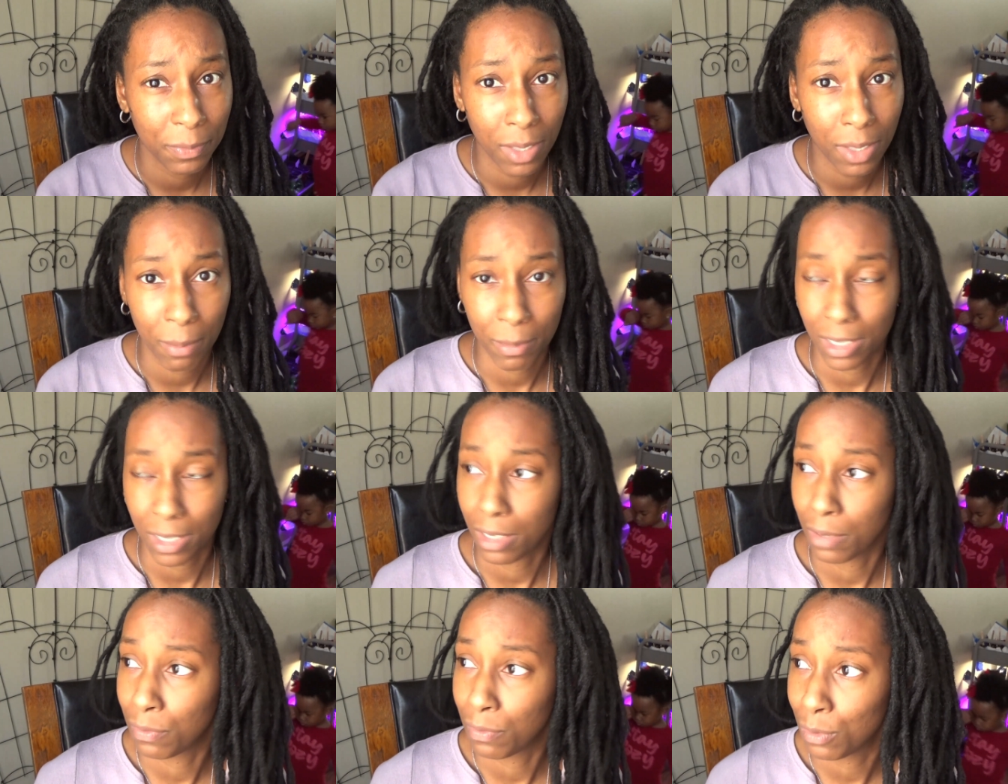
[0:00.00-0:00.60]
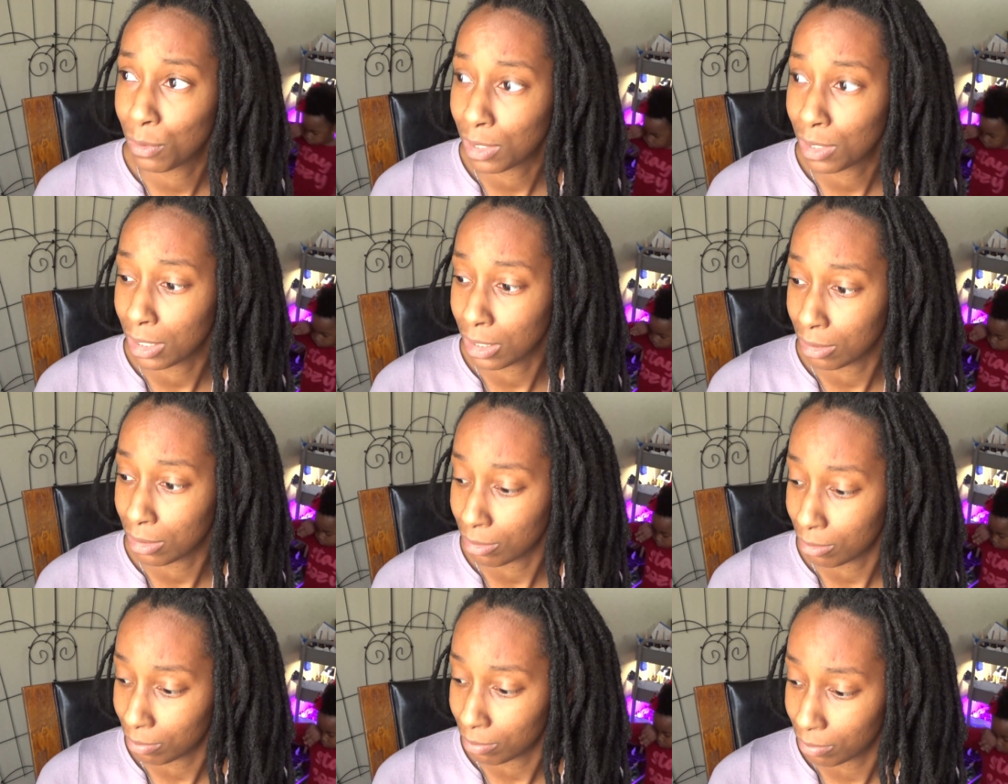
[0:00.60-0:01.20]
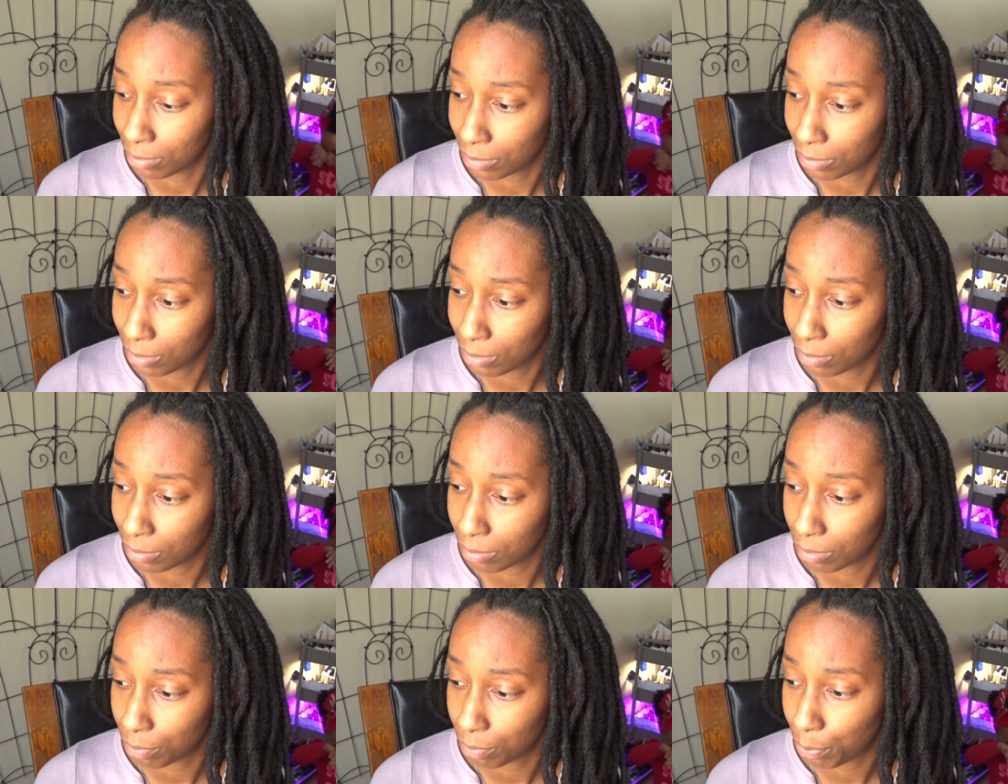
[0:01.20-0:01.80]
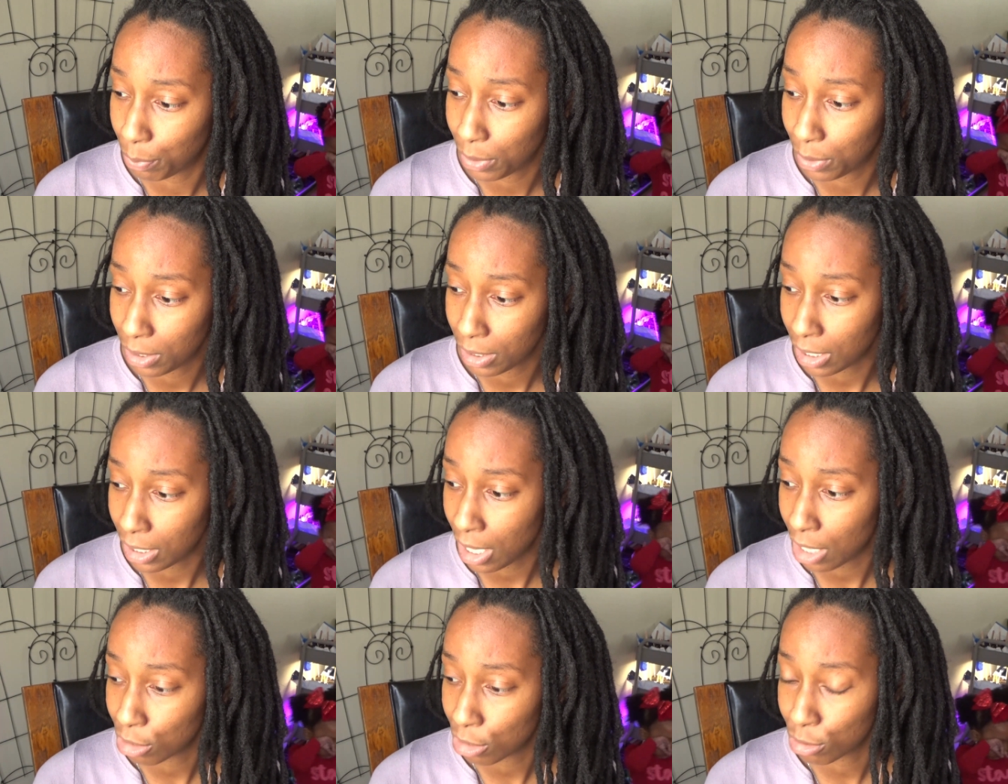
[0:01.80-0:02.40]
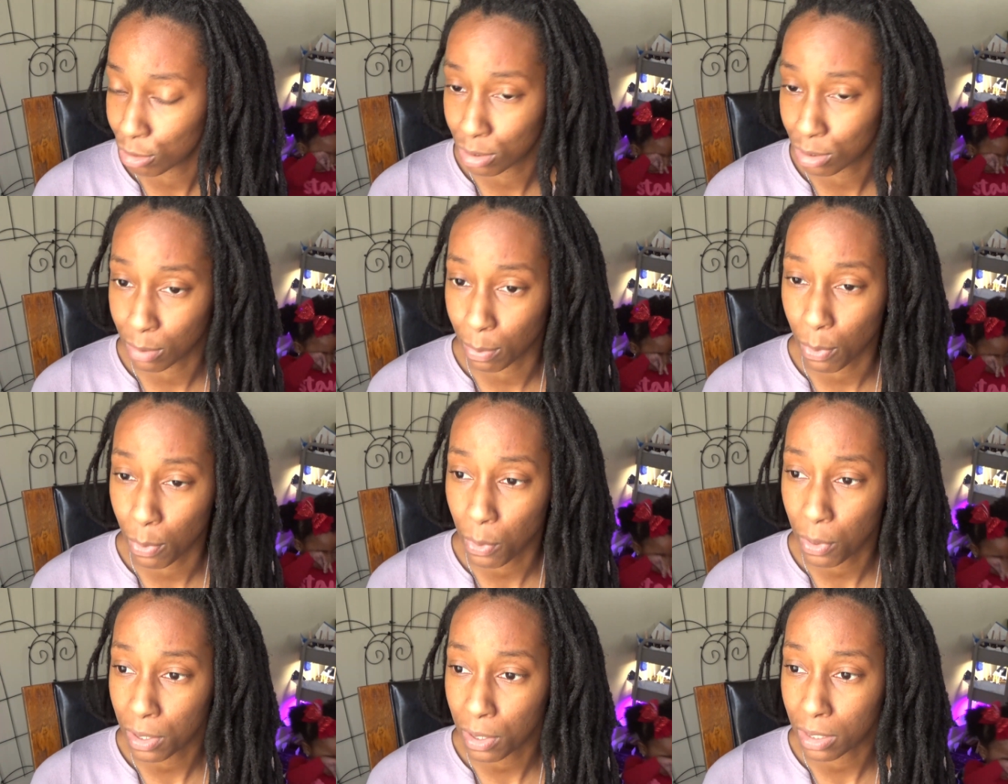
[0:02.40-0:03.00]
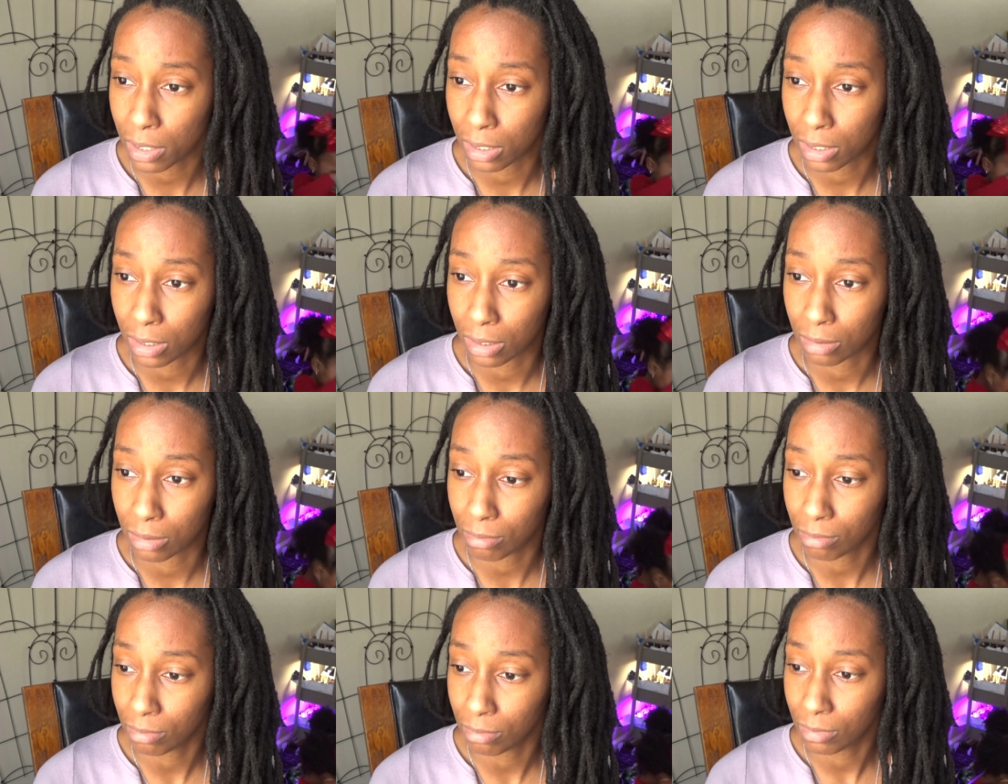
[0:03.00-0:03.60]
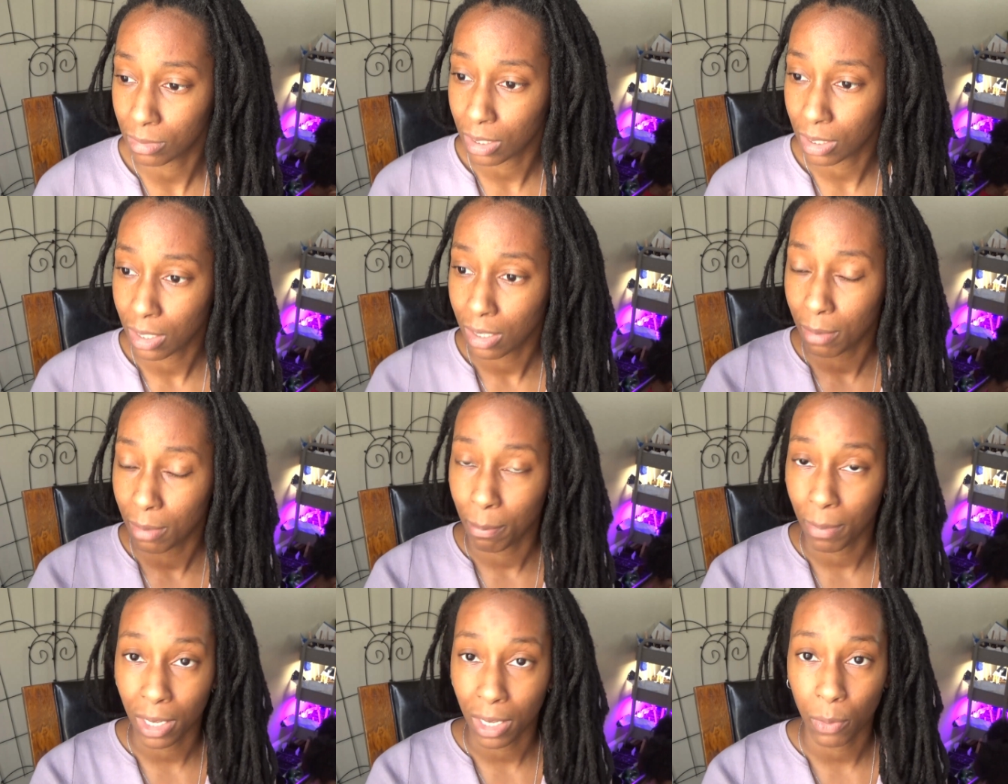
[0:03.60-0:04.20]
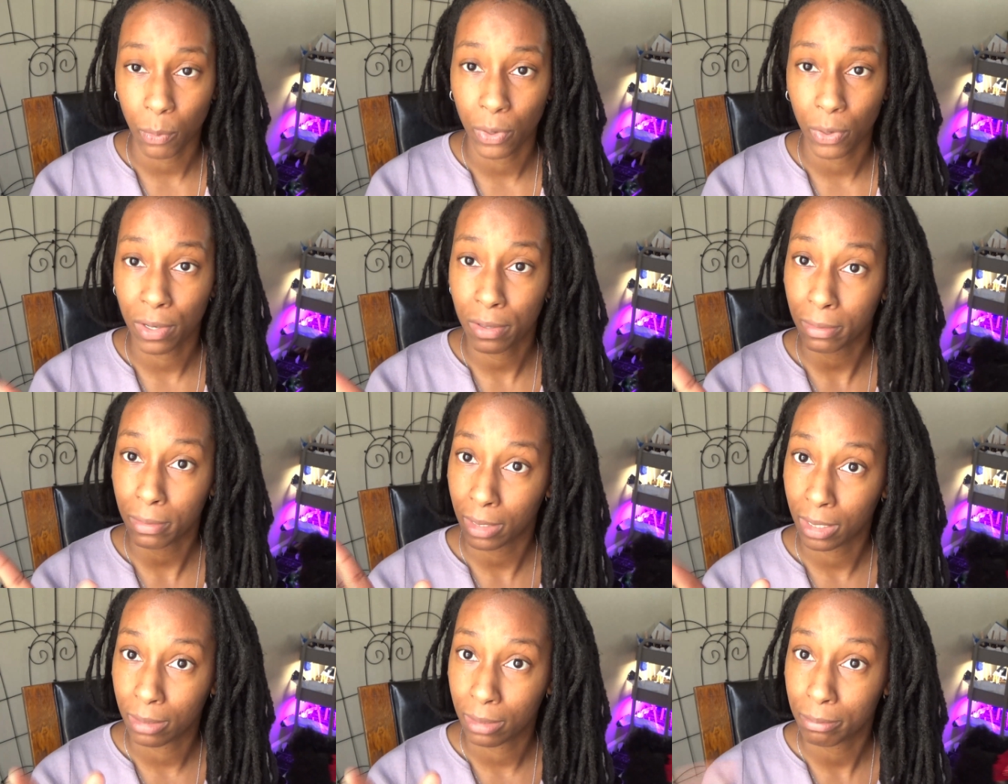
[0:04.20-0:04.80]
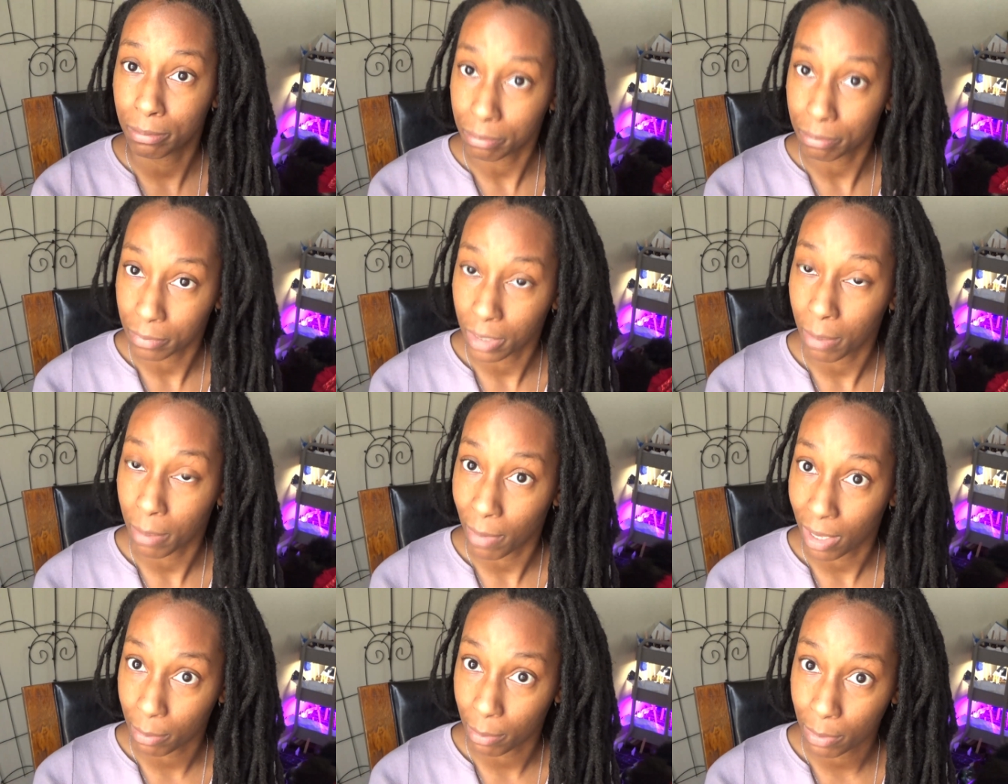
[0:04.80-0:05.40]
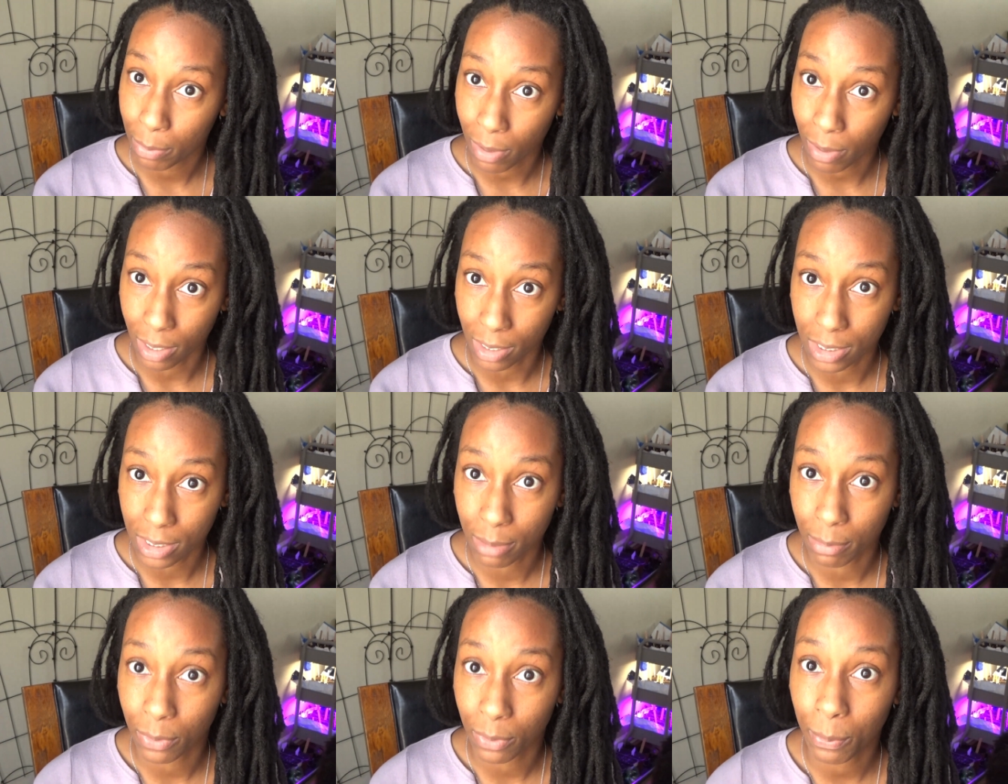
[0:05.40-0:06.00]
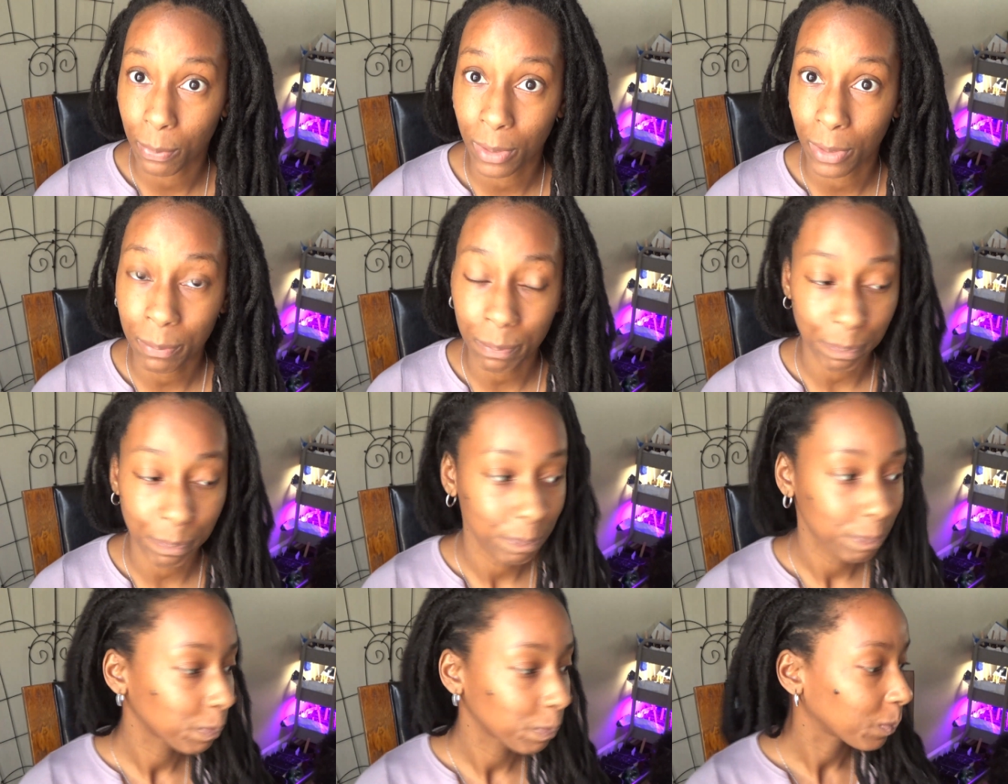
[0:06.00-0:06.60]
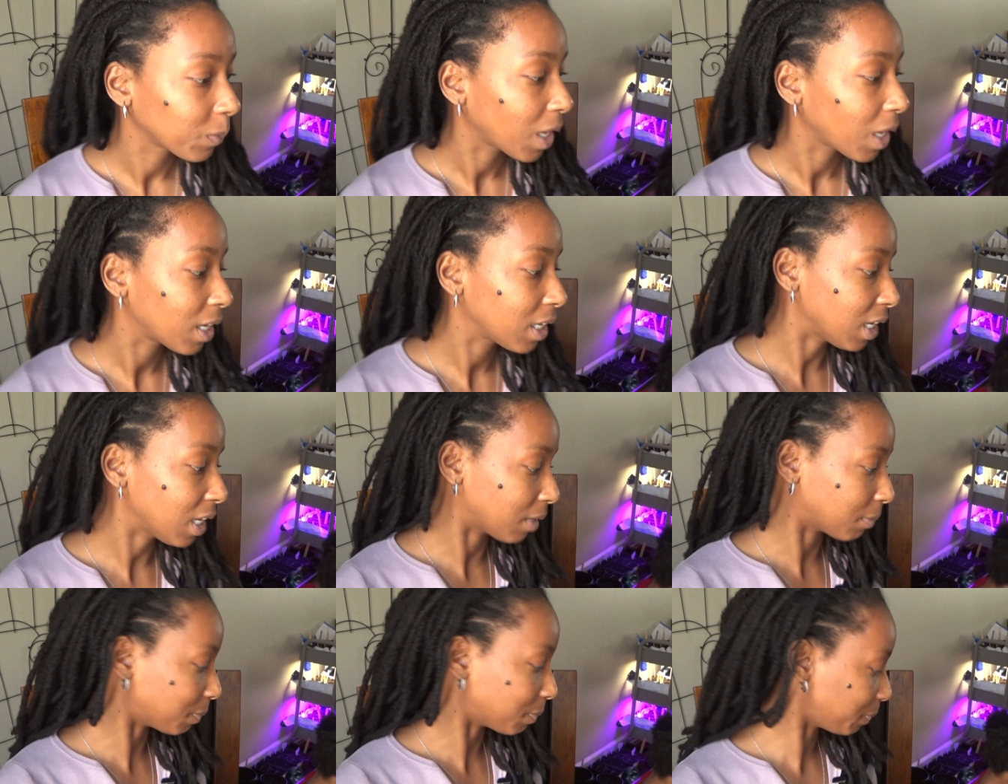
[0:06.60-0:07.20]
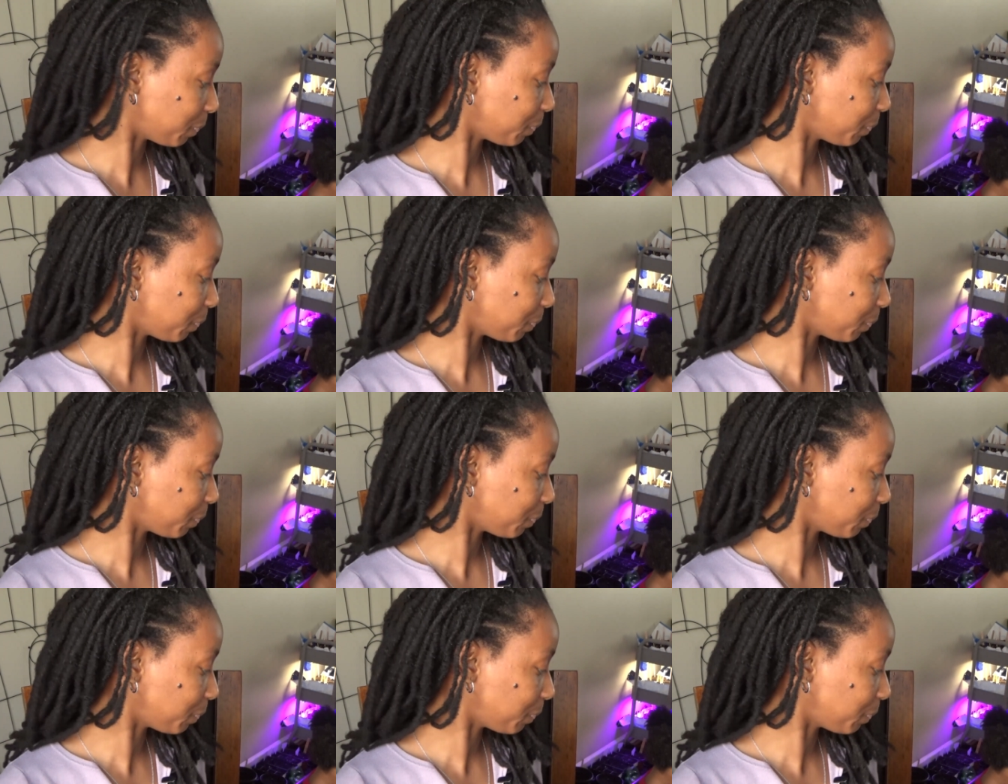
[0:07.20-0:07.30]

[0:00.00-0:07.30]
I mean, if you can put in extra support and make it work, then it may be possible, but yeah.